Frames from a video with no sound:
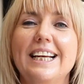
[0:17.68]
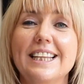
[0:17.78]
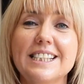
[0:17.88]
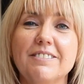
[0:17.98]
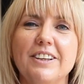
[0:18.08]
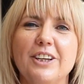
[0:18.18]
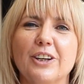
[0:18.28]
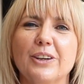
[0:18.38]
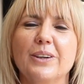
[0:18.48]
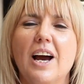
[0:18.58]
In this
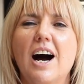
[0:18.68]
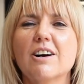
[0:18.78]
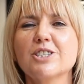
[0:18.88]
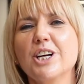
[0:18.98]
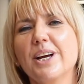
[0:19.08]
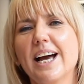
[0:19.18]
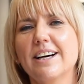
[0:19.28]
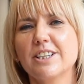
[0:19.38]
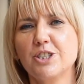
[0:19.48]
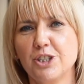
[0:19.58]
video, I'll show you how
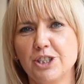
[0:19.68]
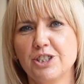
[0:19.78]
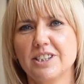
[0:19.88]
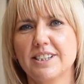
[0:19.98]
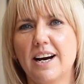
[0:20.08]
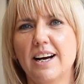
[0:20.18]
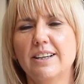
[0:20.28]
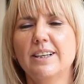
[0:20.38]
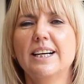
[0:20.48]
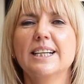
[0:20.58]
to choose your
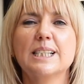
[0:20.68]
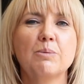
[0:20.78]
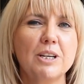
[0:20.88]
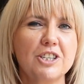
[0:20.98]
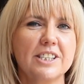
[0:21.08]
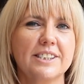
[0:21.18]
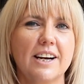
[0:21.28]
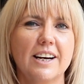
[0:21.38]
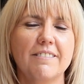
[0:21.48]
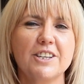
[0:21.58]
style, switch your
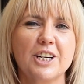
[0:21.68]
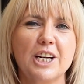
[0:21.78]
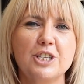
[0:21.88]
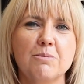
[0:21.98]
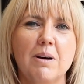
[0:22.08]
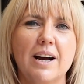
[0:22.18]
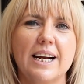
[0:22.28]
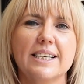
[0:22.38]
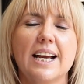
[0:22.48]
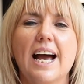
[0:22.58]
style if you change your
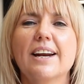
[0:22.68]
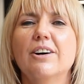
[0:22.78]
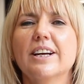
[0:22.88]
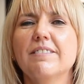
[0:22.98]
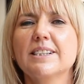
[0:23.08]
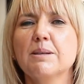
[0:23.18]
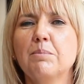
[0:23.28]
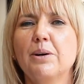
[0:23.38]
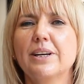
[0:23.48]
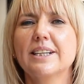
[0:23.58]
mind, and I'll give you some
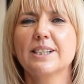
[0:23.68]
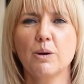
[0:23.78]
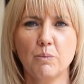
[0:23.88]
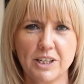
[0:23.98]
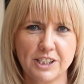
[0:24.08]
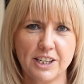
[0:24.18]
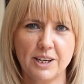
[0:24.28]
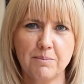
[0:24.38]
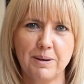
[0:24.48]
pointers on which style to